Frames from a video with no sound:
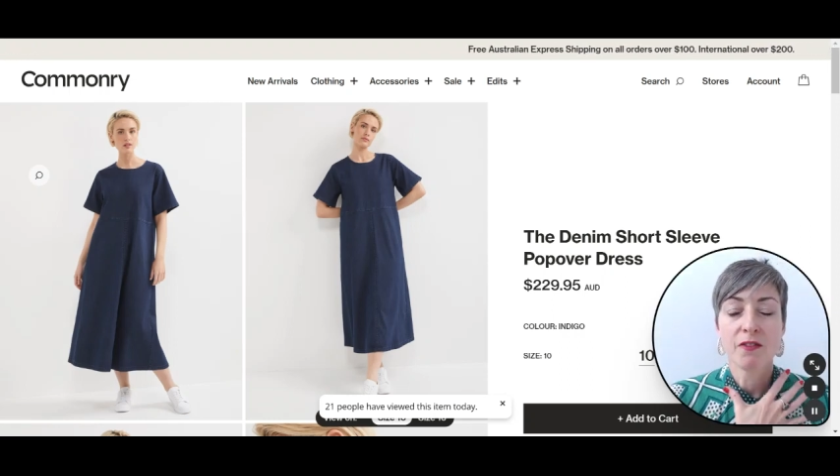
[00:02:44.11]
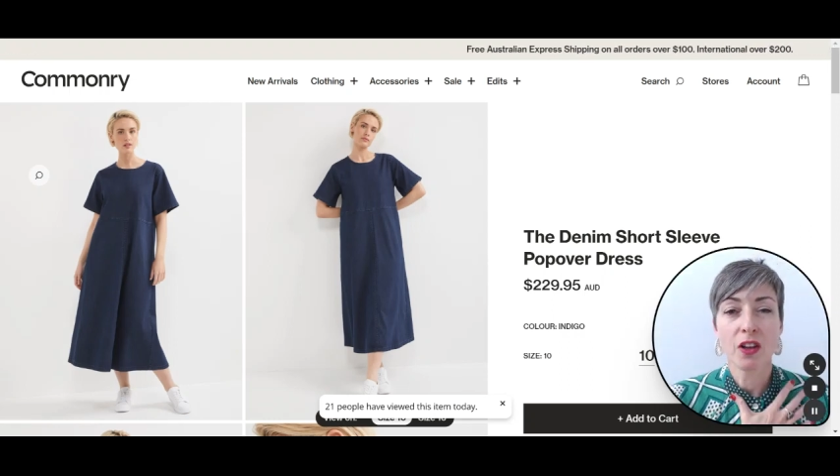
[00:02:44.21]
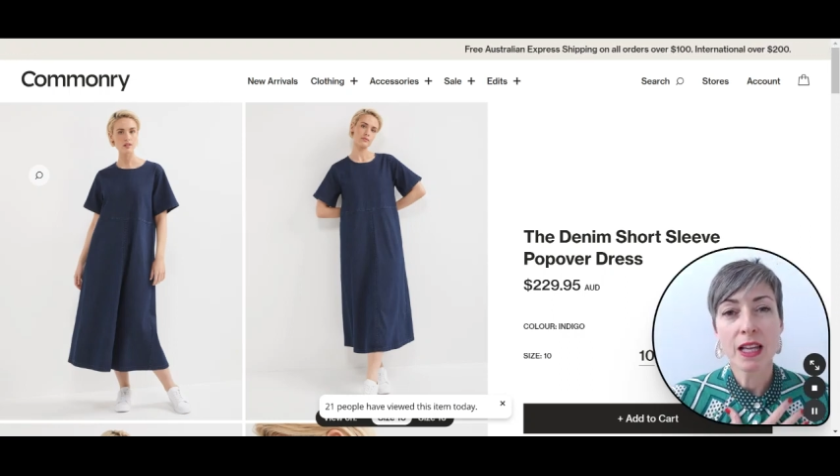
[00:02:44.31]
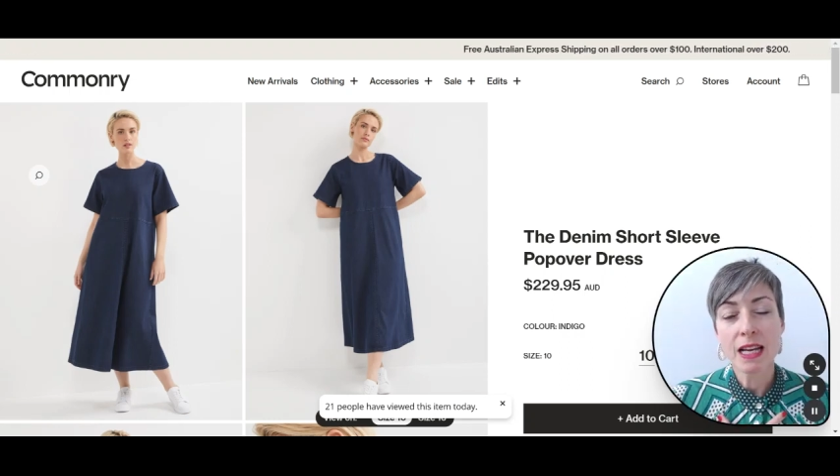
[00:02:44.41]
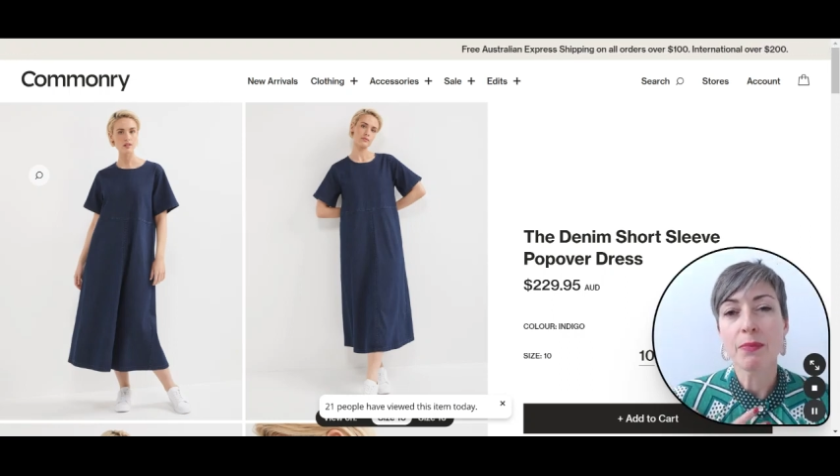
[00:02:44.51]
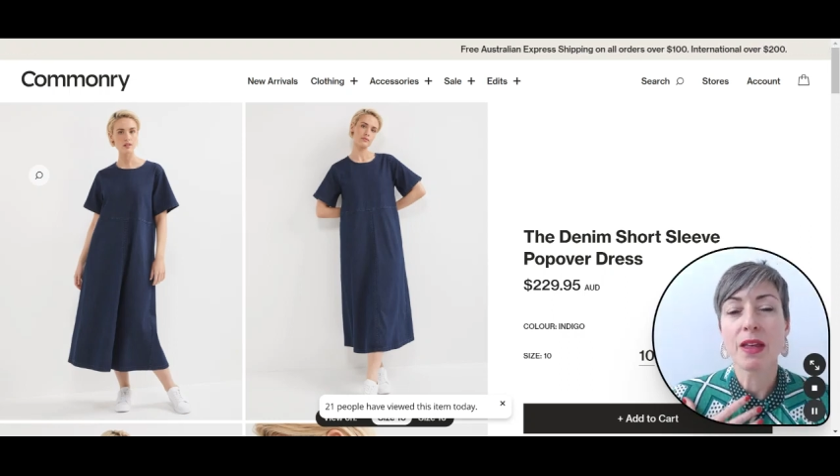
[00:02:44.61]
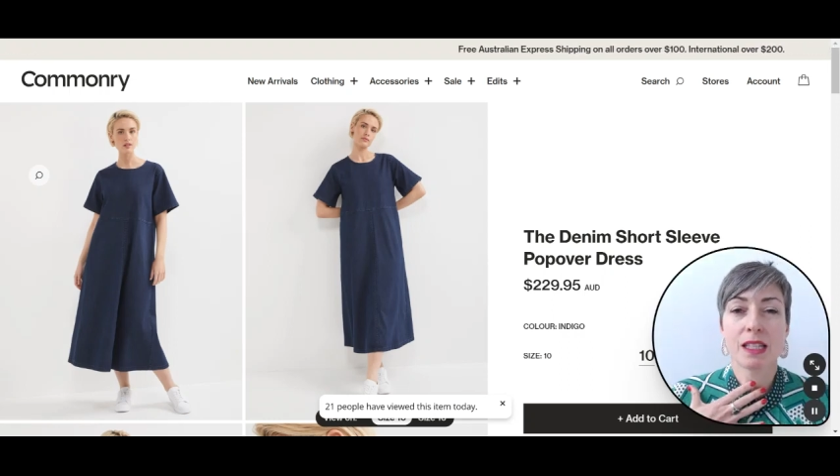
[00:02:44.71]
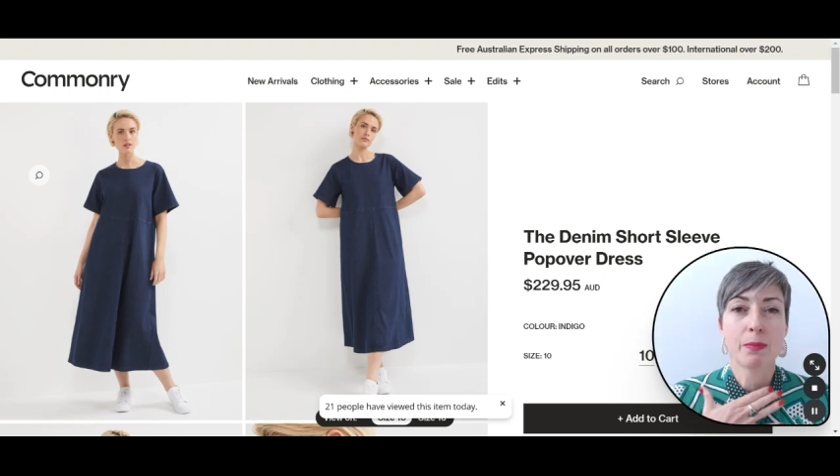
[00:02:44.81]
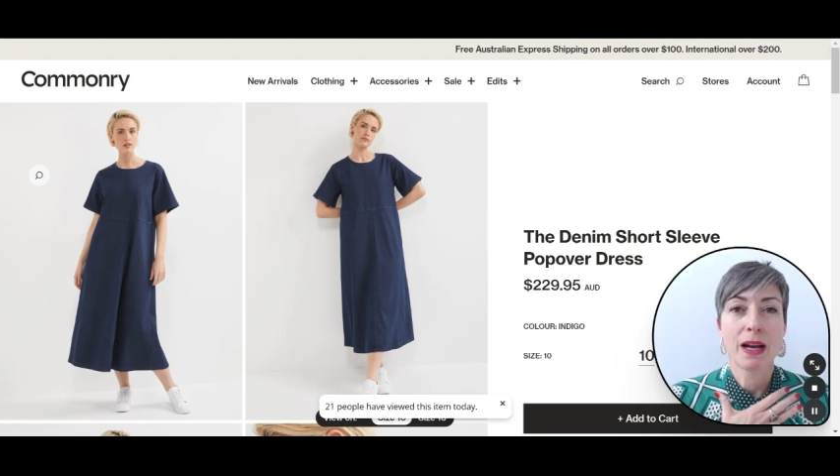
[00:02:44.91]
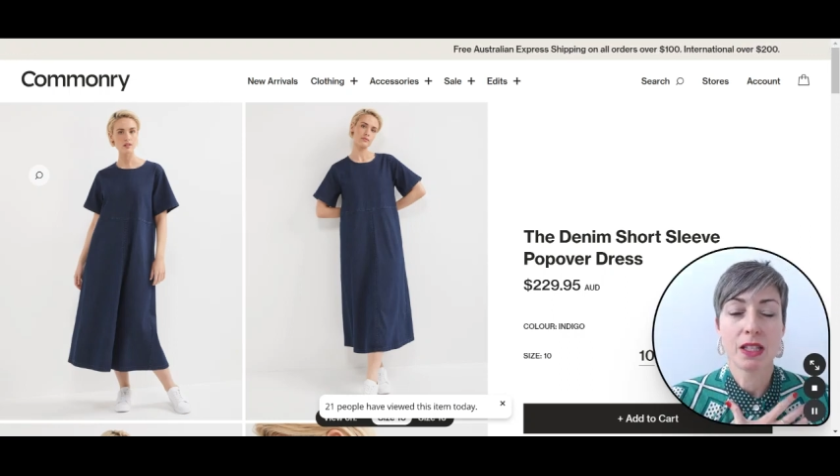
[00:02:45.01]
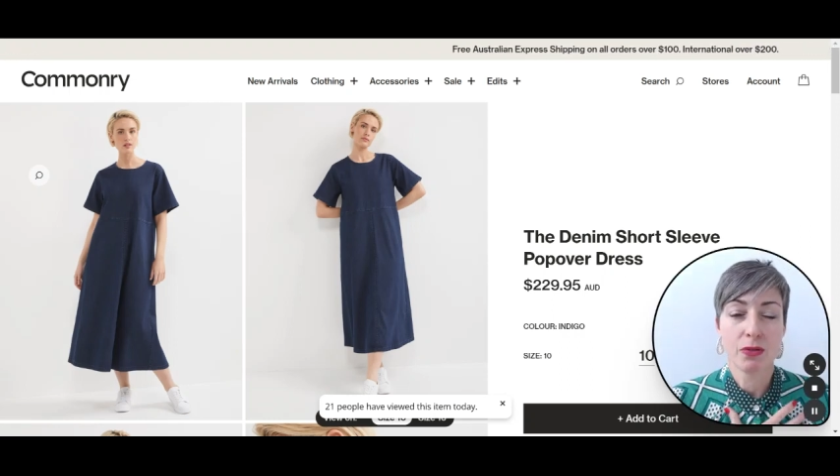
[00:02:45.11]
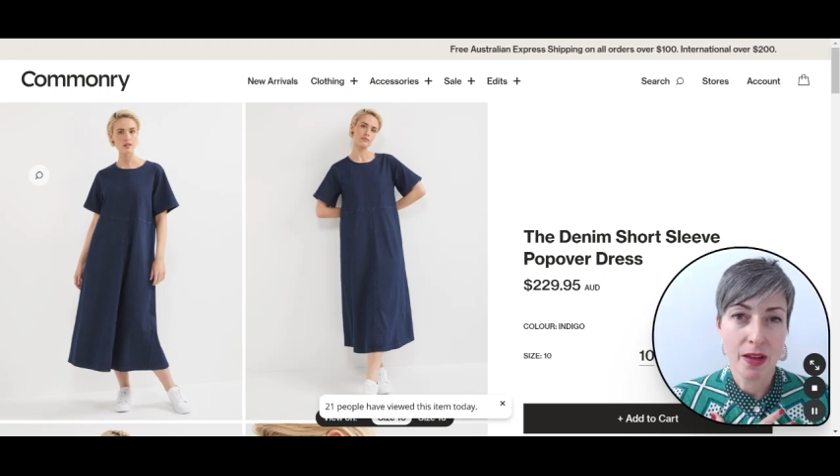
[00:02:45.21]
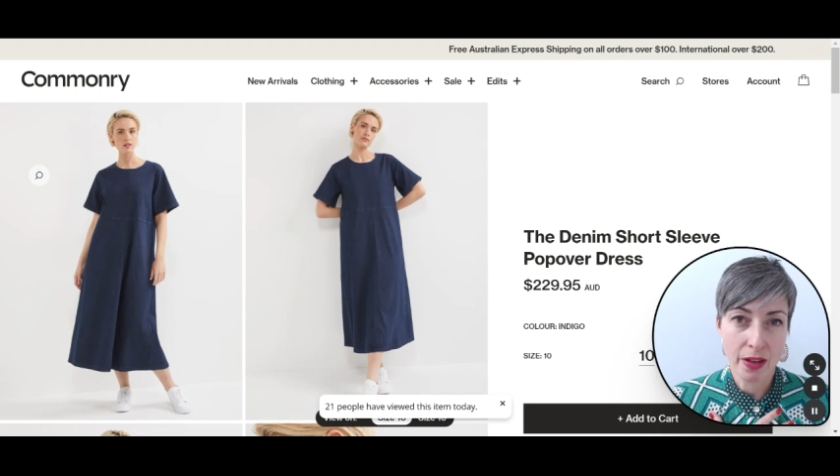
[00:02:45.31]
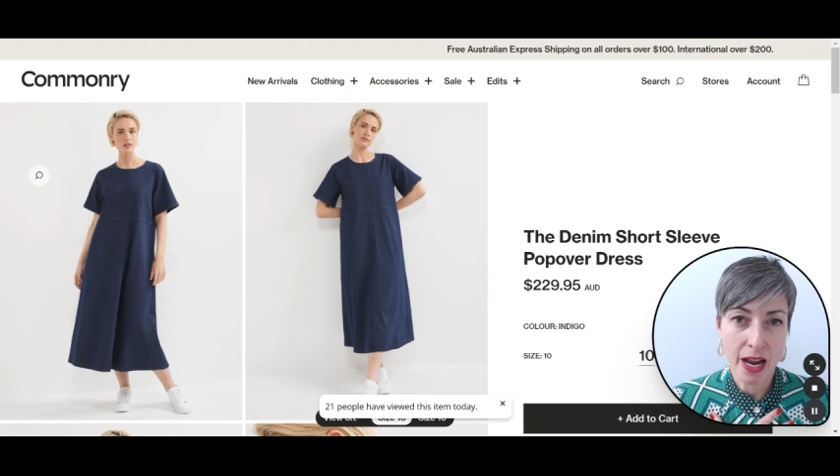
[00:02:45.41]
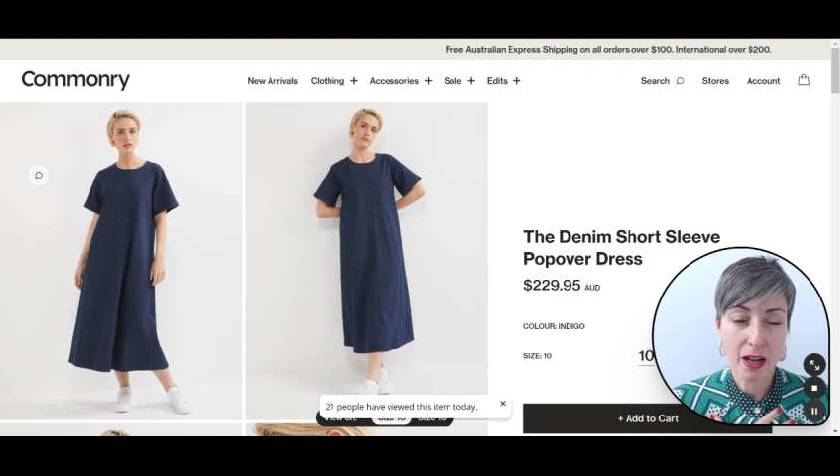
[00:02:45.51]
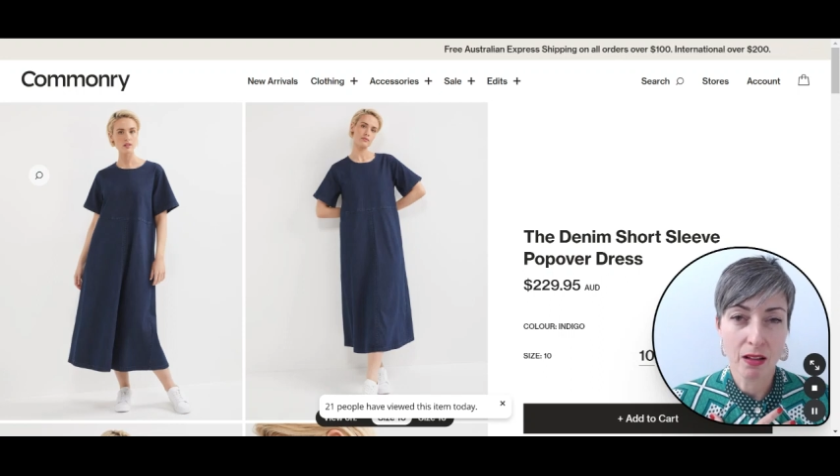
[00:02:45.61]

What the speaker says: is filling up that space around the